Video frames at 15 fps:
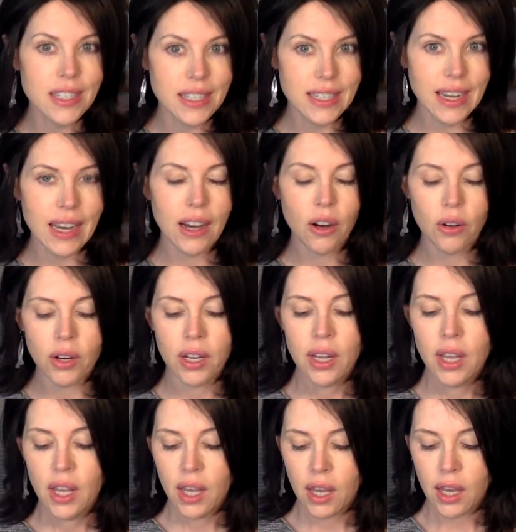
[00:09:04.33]
down,
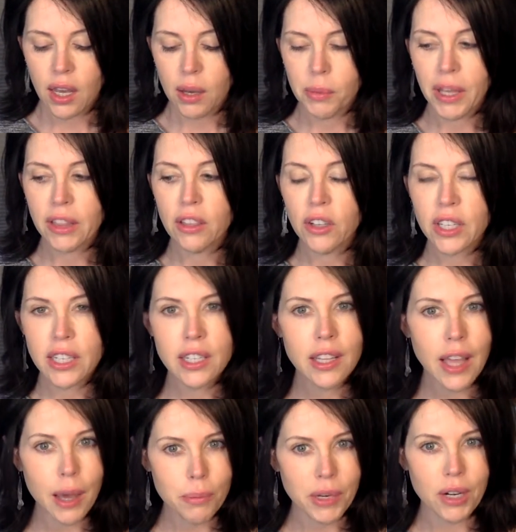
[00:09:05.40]
and look into
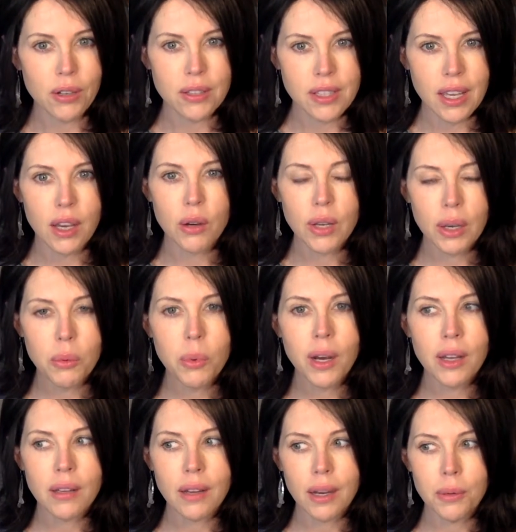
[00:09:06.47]
that mirror and say, okay,
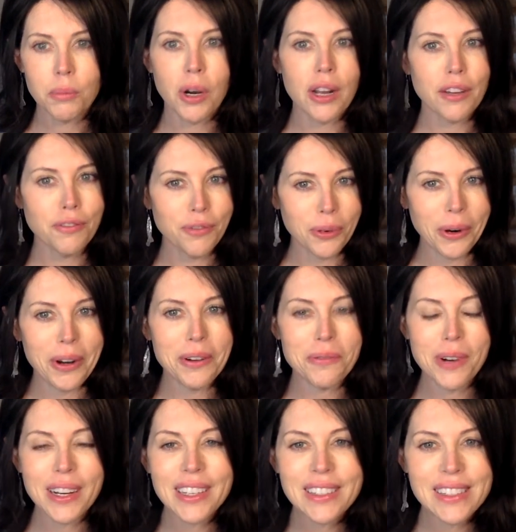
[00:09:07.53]
I'm ready for it.
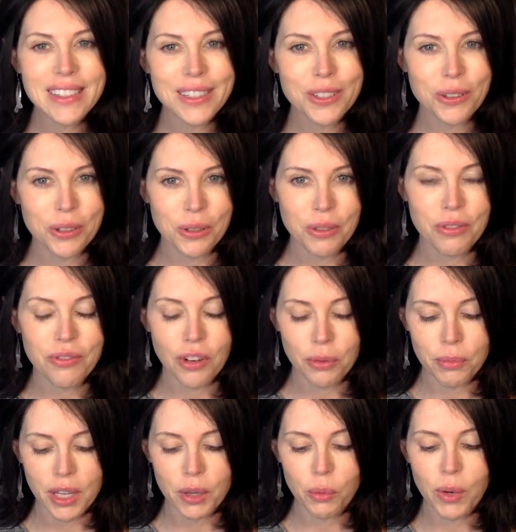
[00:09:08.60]
What is the truth for
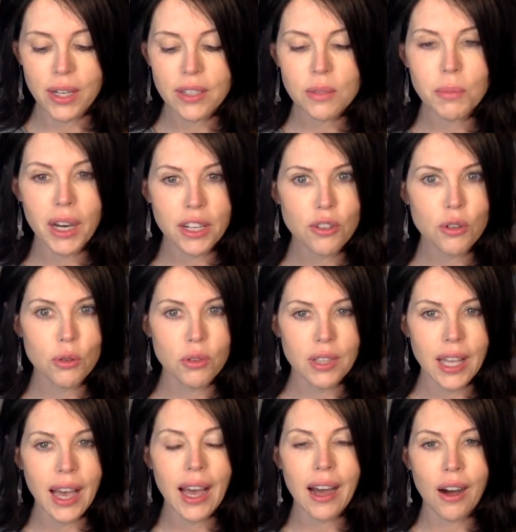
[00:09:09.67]
me? What is my truth
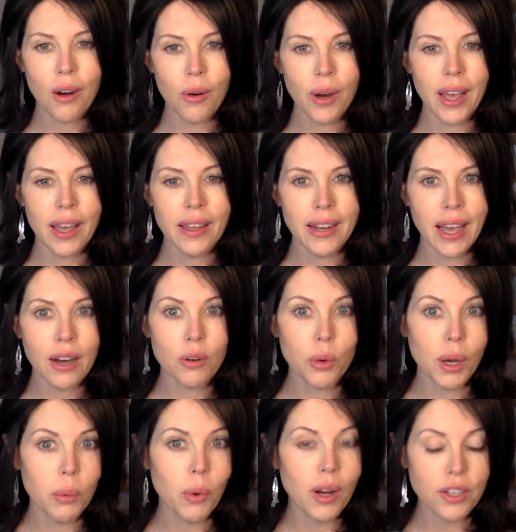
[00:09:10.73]
now? And how do
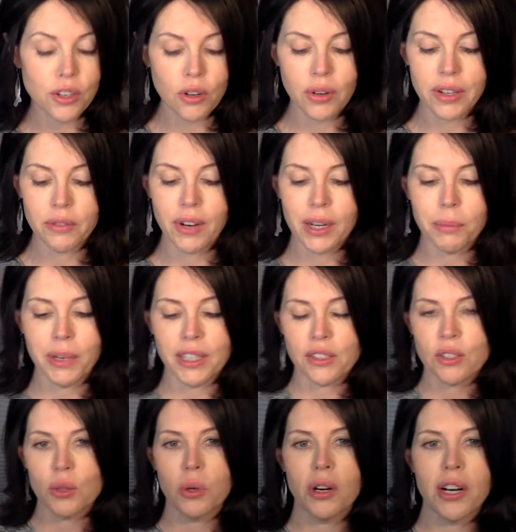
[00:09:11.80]
I want to rewrite my
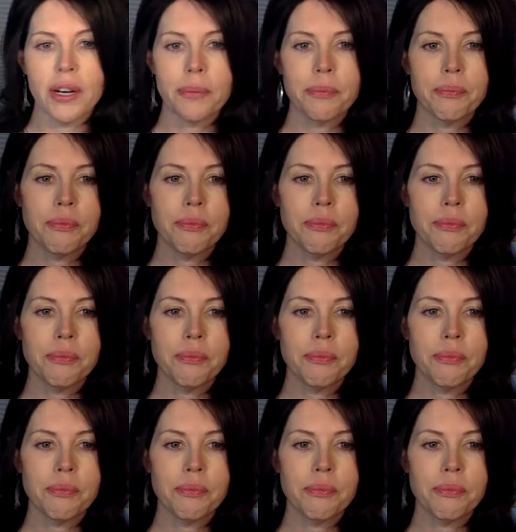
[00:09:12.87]
story?